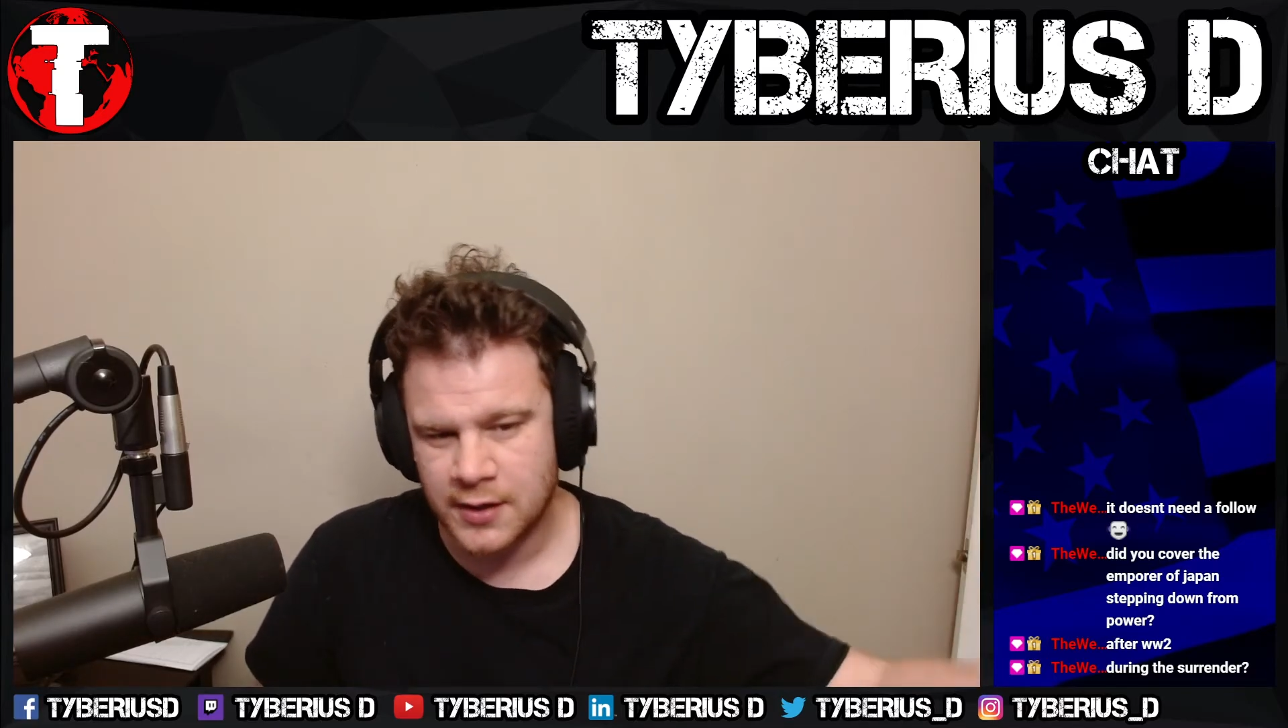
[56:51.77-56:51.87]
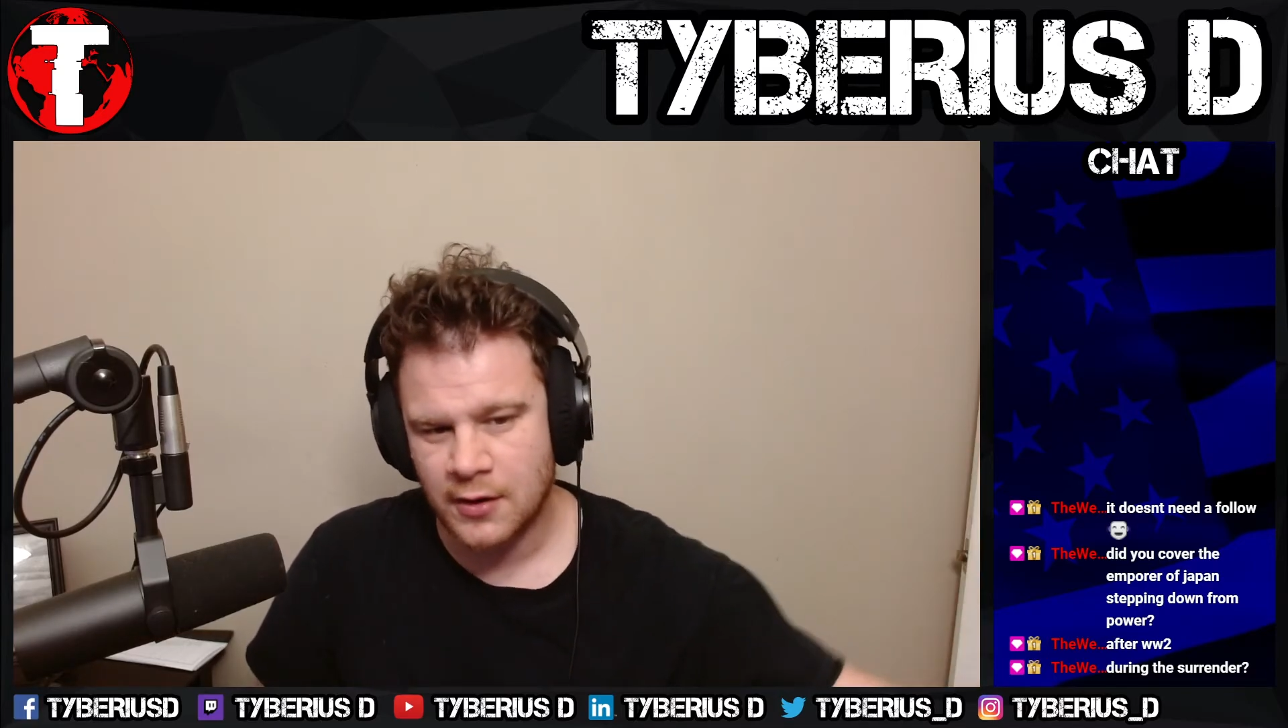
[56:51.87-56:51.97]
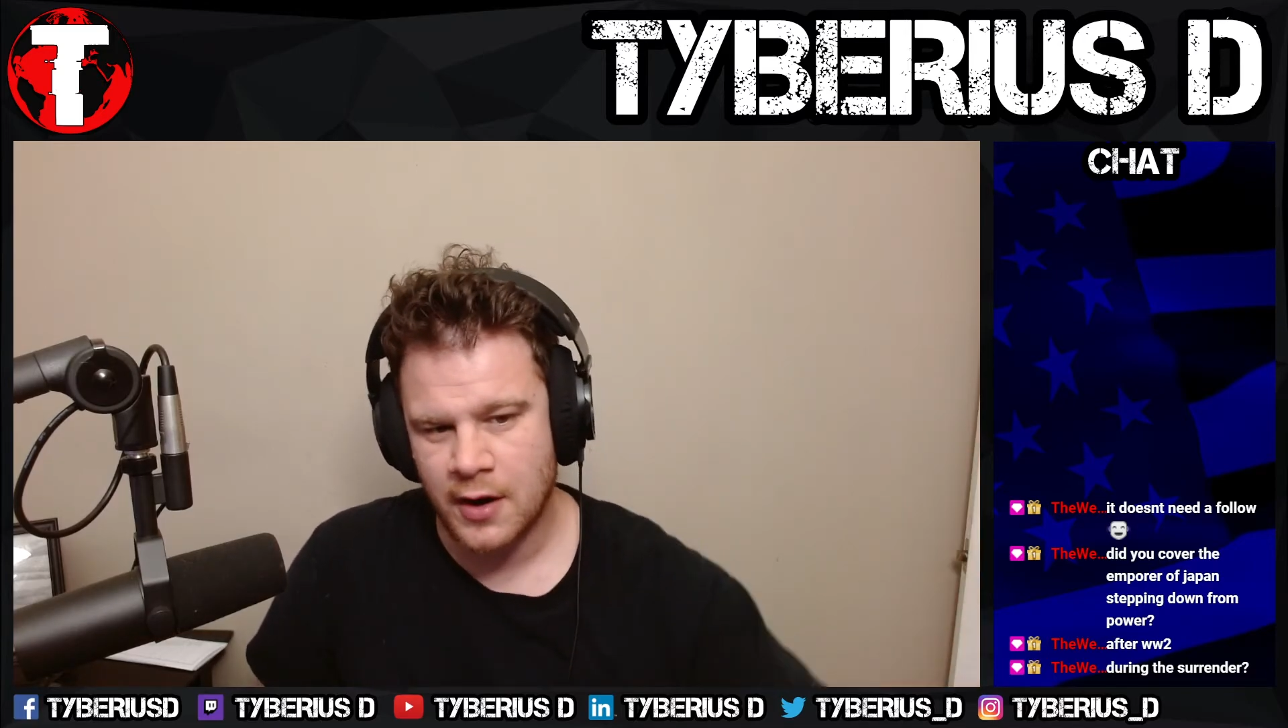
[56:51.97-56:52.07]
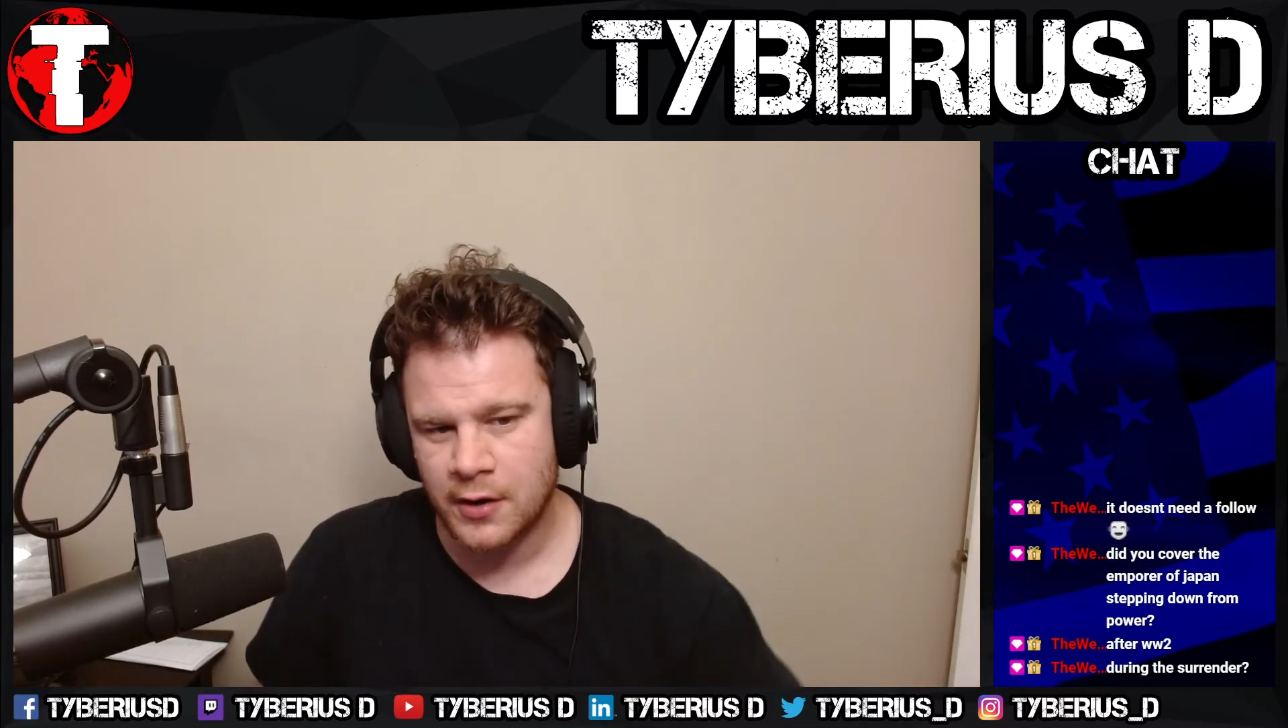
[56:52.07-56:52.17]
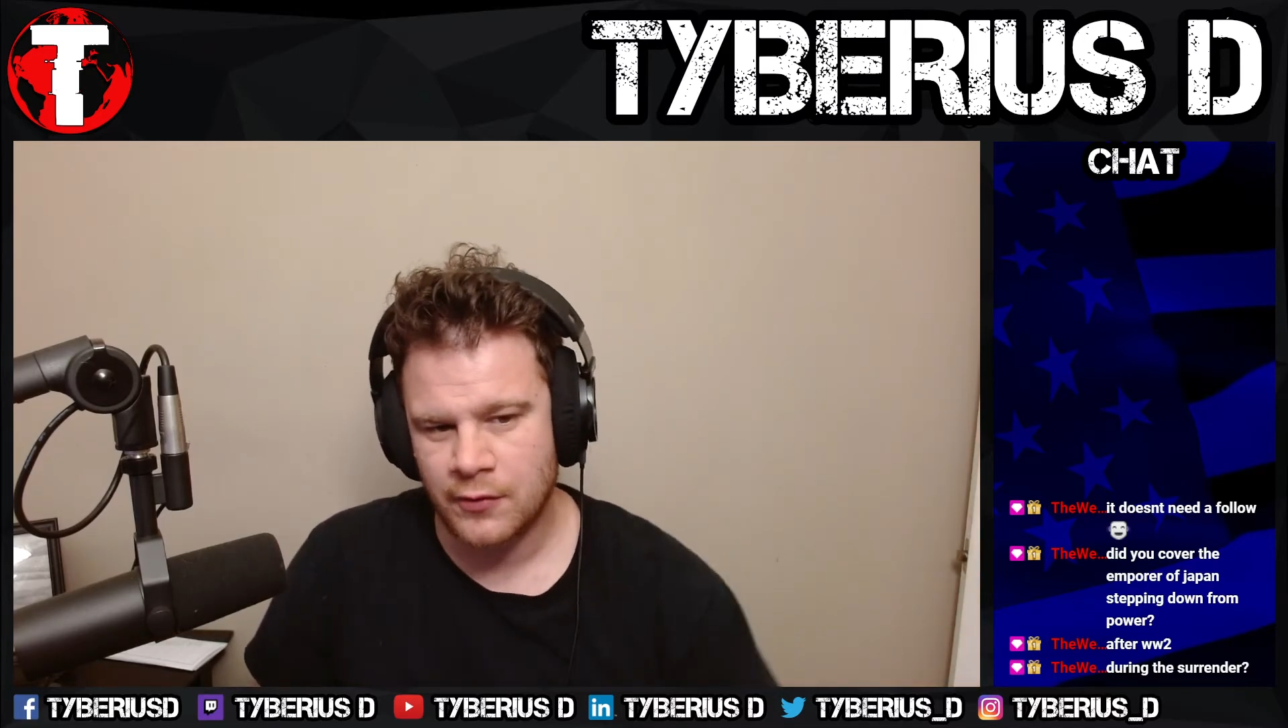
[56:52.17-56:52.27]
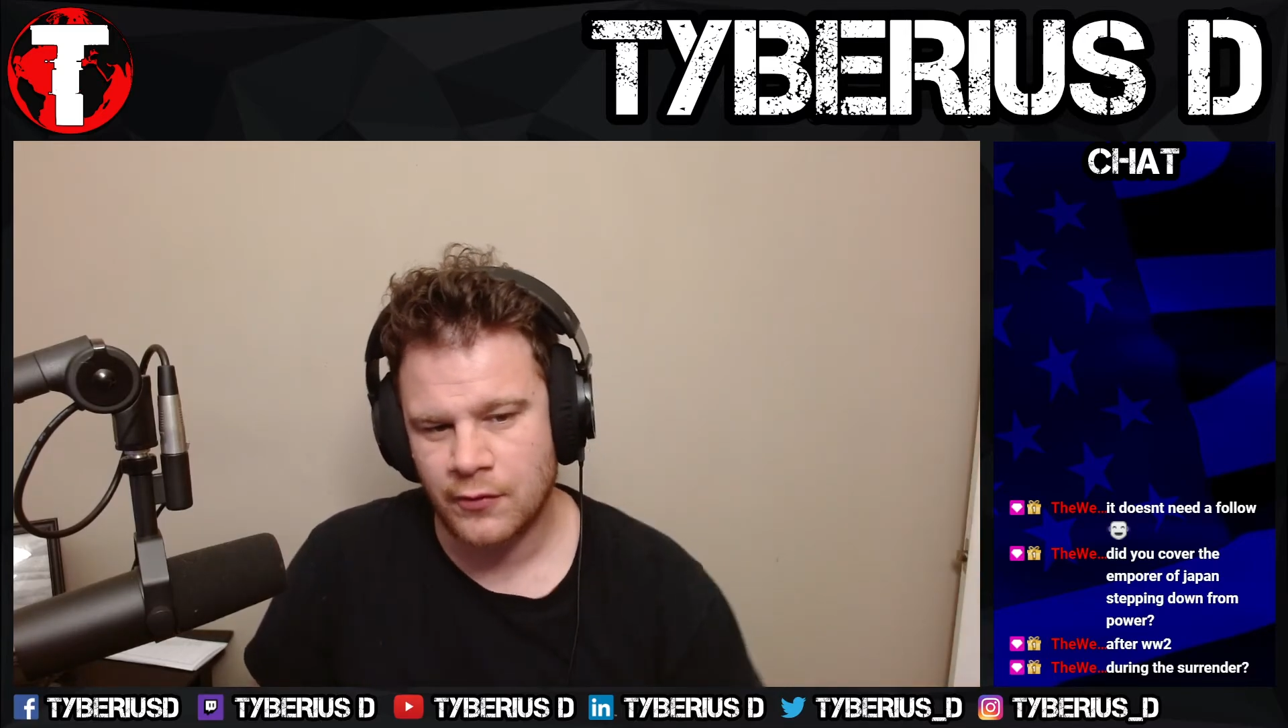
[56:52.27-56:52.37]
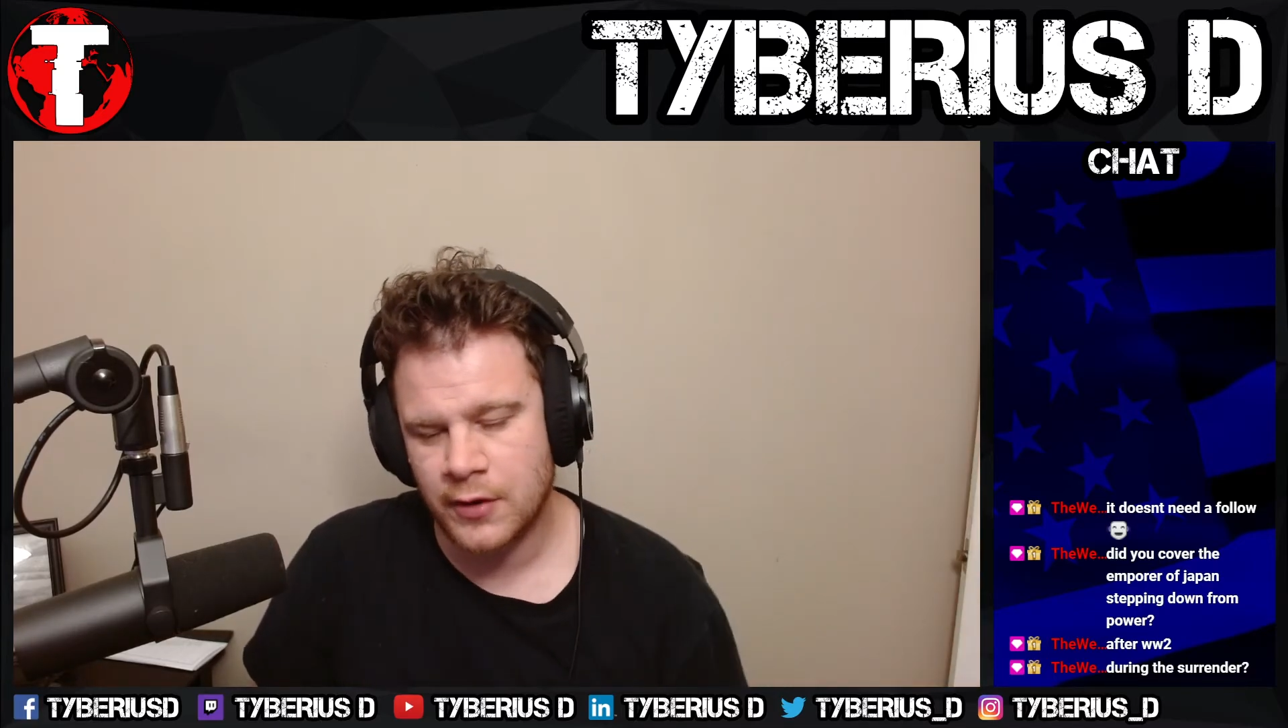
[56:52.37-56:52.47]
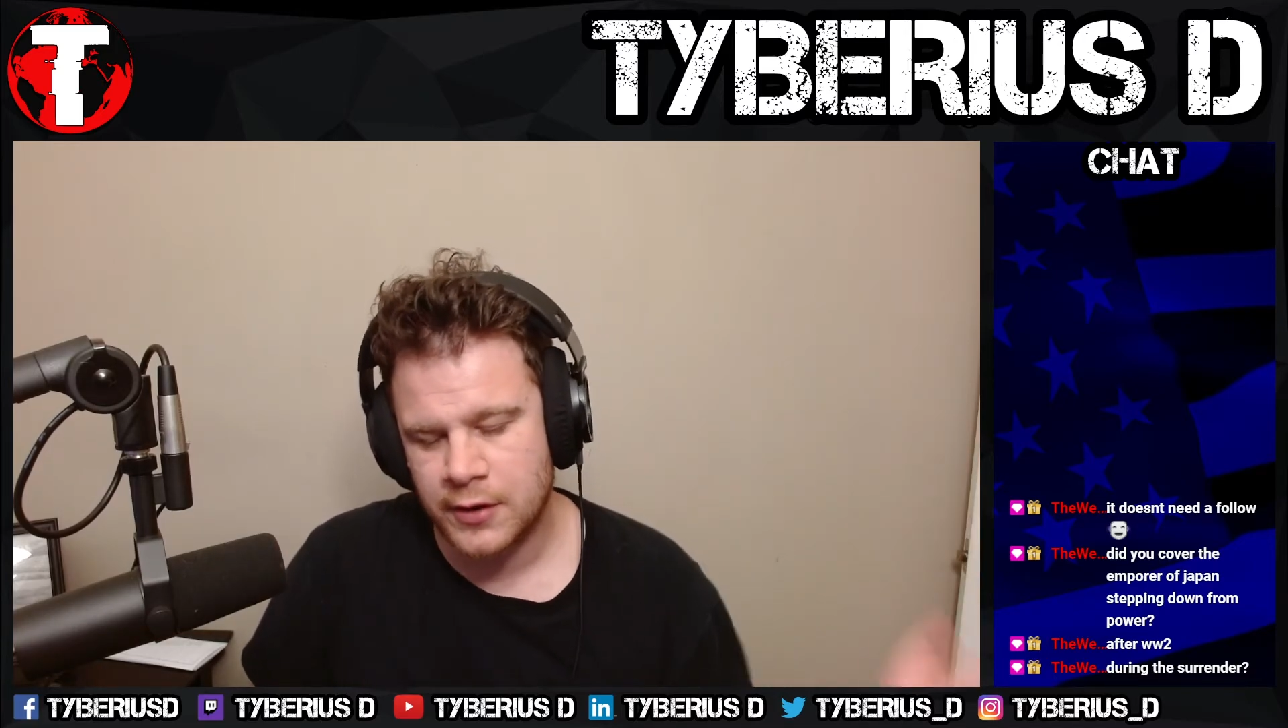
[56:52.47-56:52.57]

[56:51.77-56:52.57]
your iron ore,